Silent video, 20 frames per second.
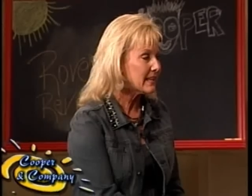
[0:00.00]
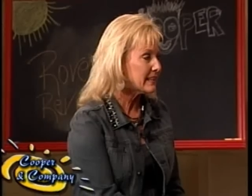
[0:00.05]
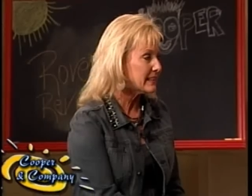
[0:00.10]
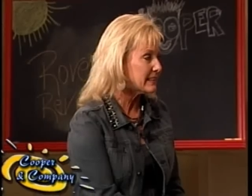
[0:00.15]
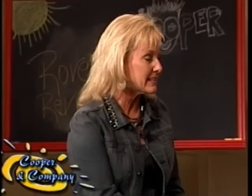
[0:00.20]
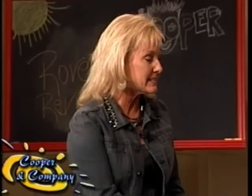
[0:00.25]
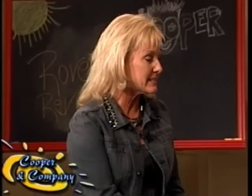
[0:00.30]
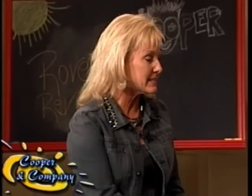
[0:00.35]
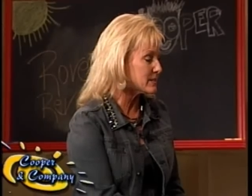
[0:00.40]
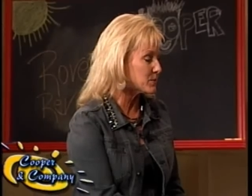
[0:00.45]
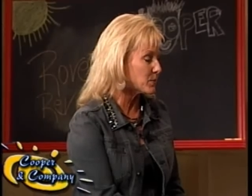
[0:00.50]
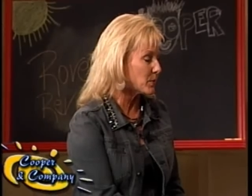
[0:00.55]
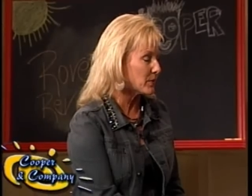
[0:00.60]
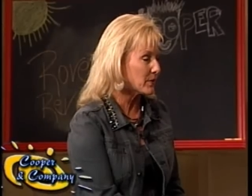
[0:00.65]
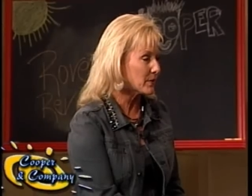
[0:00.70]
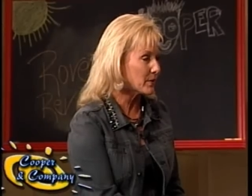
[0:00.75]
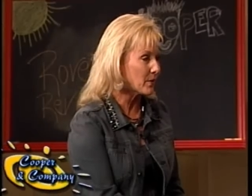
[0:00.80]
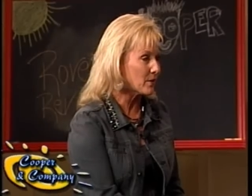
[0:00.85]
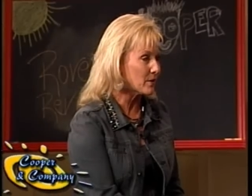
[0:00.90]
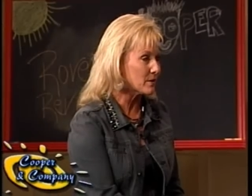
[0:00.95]
This is where
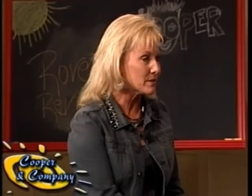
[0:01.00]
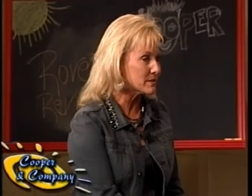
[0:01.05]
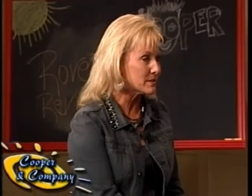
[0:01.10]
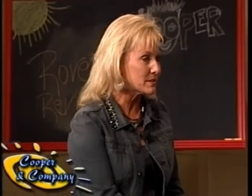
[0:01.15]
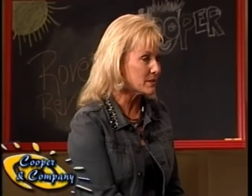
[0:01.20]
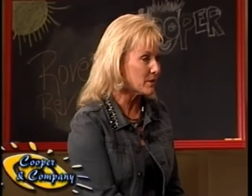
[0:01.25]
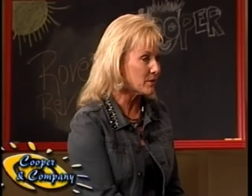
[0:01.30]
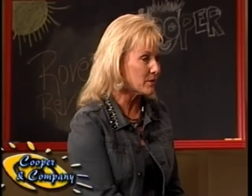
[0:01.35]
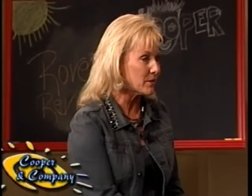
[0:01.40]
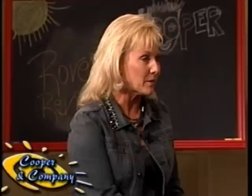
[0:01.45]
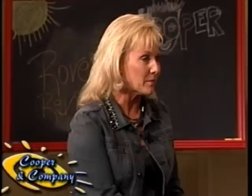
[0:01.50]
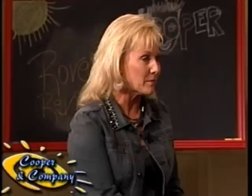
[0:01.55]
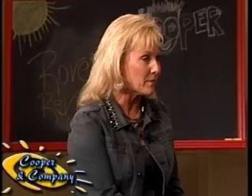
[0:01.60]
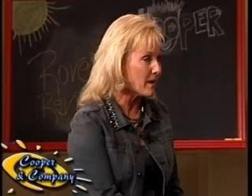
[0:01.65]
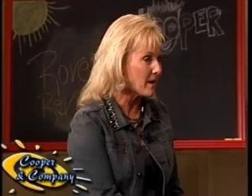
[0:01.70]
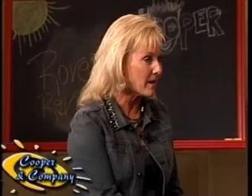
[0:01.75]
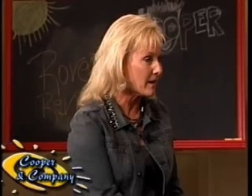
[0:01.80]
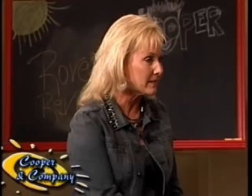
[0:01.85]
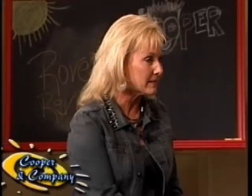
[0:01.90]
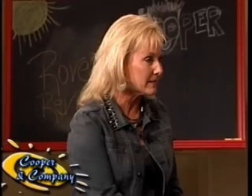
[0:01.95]
the girls do their
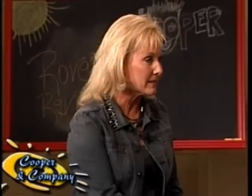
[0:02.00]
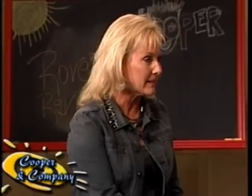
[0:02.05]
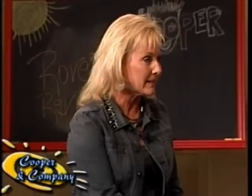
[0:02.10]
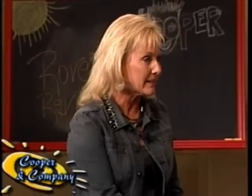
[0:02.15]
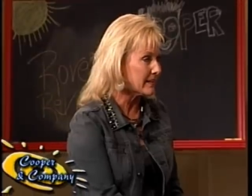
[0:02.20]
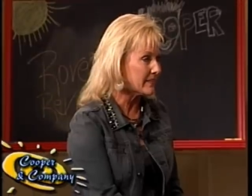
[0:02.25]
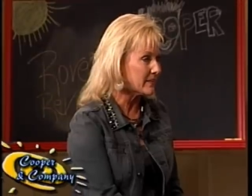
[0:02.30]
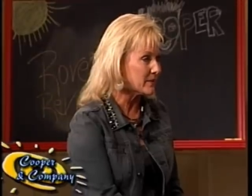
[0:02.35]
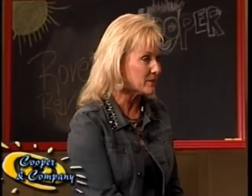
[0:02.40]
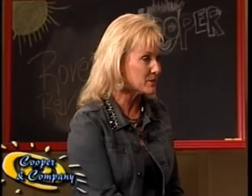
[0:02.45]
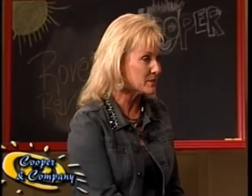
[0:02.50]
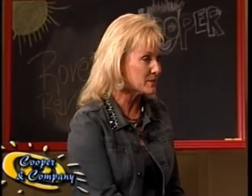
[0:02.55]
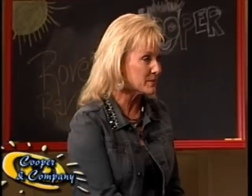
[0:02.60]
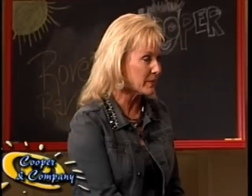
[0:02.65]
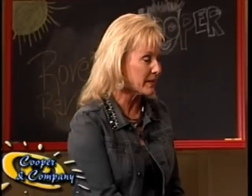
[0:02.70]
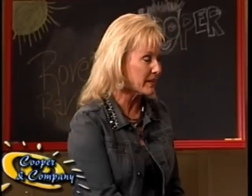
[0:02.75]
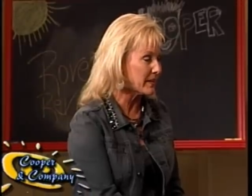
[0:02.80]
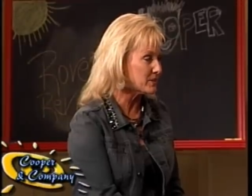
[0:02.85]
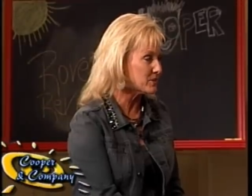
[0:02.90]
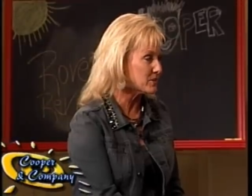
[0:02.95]
modeling, their
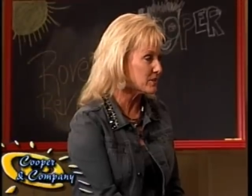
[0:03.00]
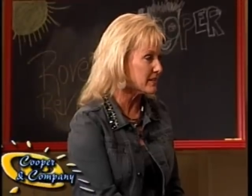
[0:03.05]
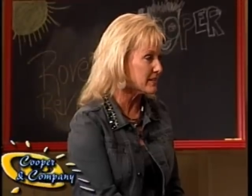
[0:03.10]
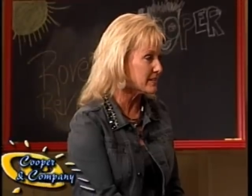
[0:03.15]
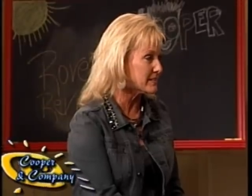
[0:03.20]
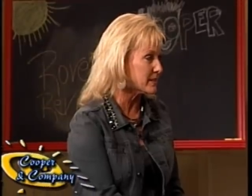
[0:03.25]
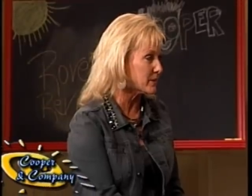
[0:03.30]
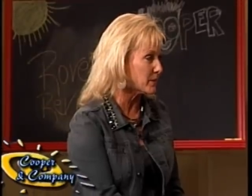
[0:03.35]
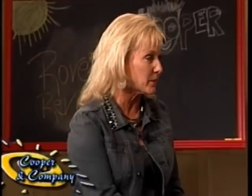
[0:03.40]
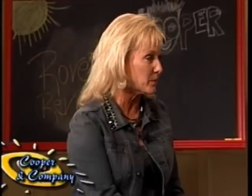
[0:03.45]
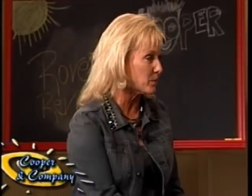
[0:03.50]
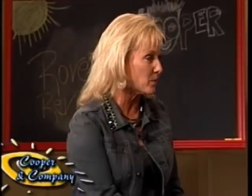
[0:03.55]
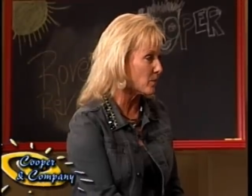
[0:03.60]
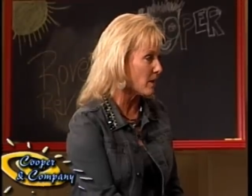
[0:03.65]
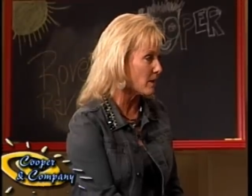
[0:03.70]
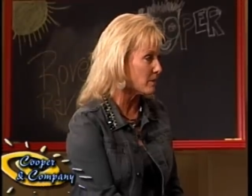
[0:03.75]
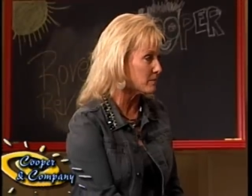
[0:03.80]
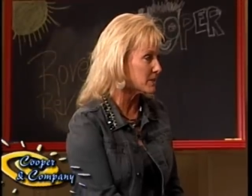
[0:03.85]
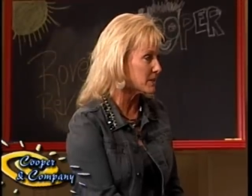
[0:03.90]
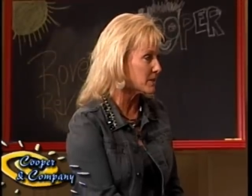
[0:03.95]
speeches, their
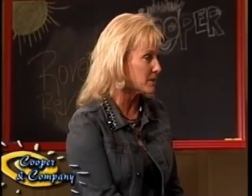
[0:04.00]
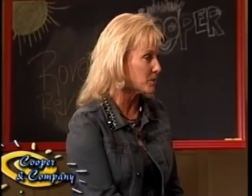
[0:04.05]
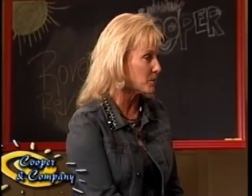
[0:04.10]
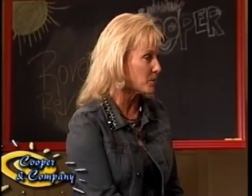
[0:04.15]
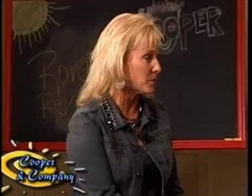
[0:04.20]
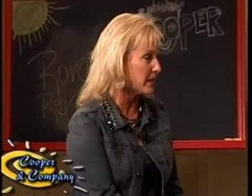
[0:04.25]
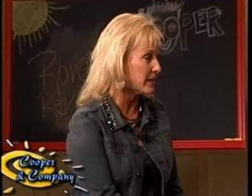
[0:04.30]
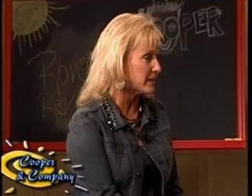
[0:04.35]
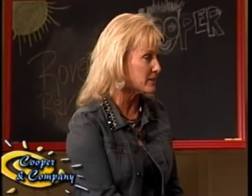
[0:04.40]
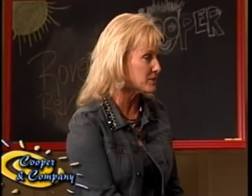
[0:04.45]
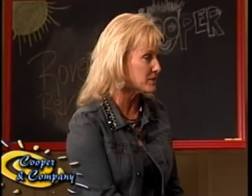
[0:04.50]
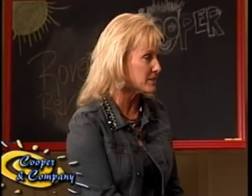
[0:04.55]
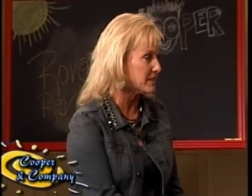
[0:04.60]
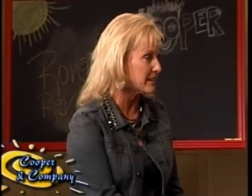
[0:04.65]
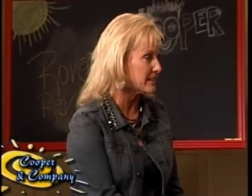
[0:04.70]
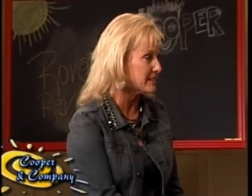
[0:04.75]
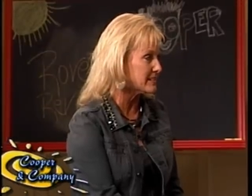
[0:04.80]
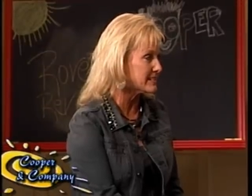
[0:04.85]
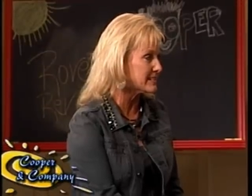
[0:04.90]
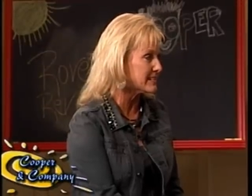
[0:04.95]
impromptu
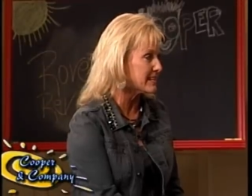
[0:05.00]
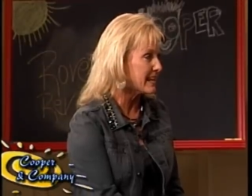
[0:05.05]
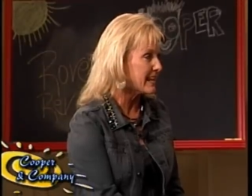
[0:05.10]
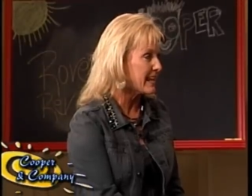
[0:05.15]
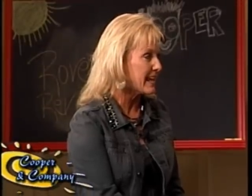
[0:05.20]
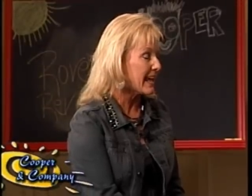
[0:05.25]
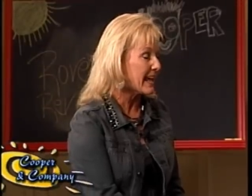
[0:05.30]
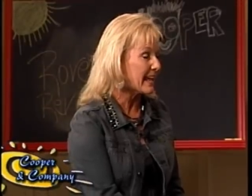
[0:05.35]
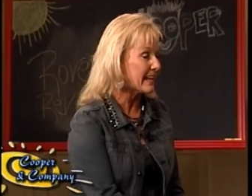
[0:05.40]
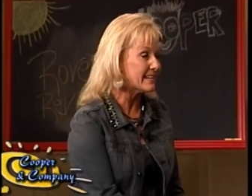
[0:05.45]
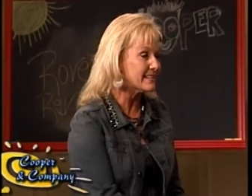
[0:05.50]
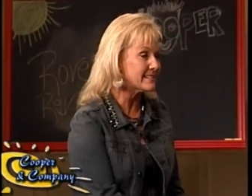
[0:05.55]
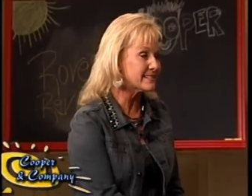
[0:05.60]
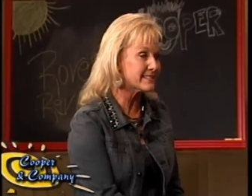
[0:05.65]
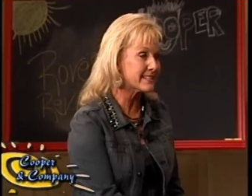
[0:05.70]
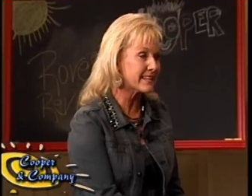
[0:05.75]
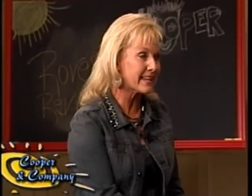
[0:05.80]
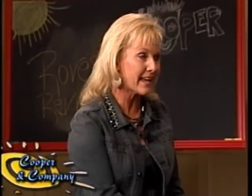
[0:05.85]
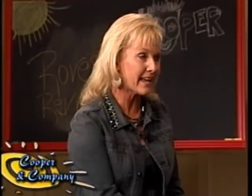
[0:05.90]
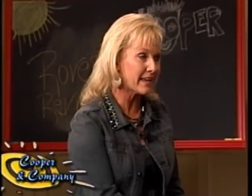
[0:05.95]
questions, and it's
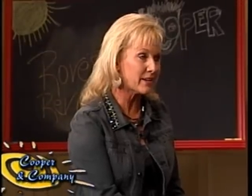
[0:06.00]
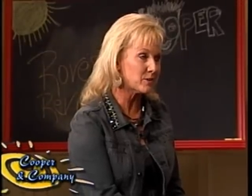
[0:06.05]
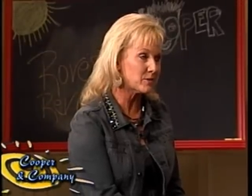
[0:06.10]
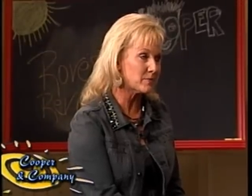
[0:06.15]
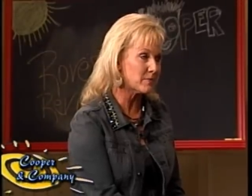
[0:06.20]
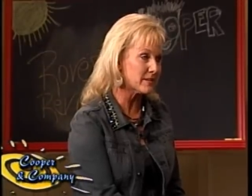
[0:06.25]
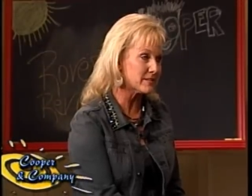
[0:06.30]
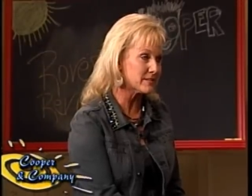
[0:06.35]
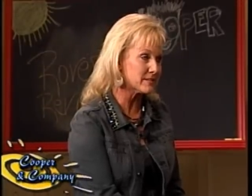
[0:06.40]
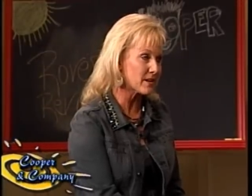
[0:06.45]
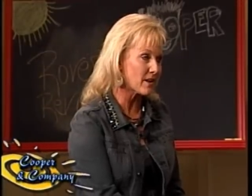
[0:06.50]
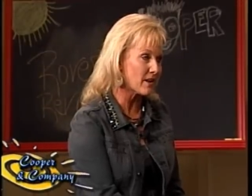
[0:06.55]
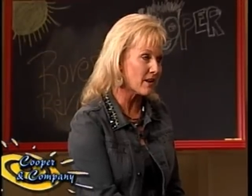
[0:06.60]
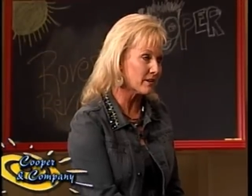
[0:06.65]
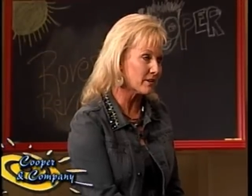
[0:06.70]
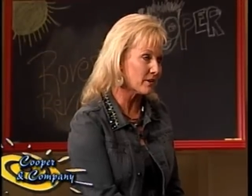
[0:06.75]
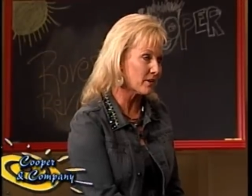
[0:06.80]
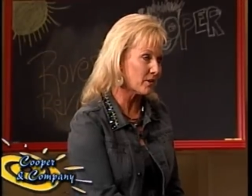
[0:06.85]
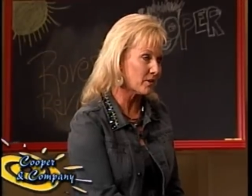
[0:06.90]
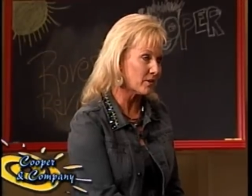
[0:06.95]
catered by Scott
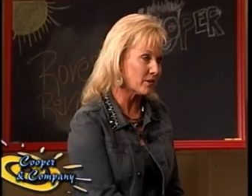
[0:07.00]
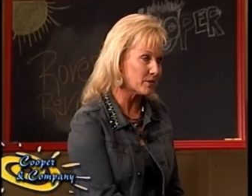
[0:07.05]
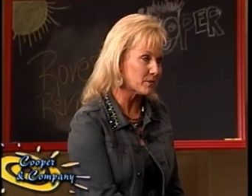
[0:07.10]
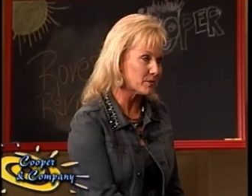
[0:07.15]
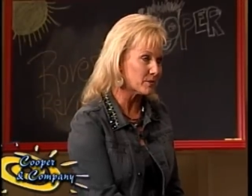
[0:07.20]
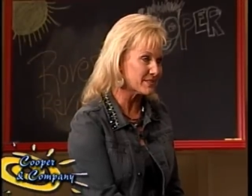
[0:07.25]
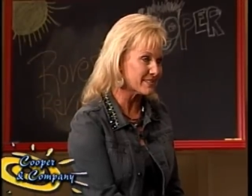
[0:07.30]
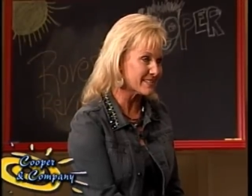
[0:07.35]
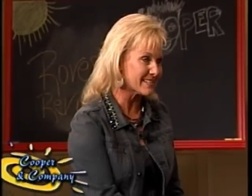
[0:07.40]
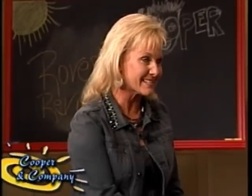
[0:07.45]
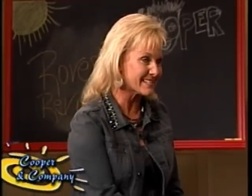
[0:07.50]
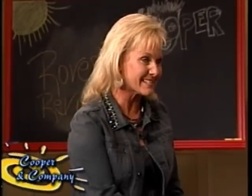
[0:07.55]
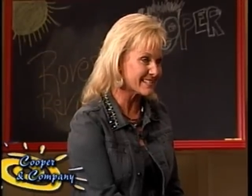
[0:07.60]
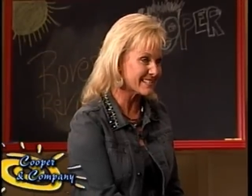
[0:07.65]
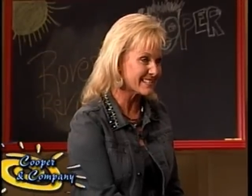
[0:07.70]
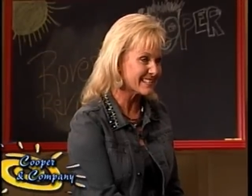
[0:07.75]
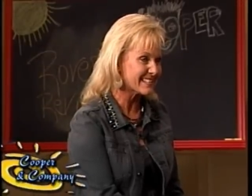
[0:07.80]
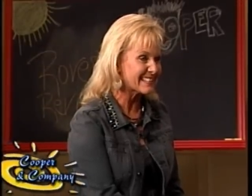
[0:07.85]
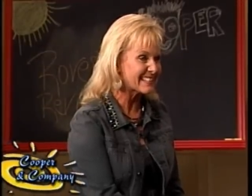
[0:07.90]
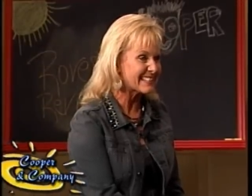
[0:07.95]
Curry, which is. Oh,
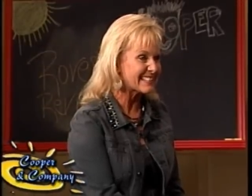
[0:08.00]
it's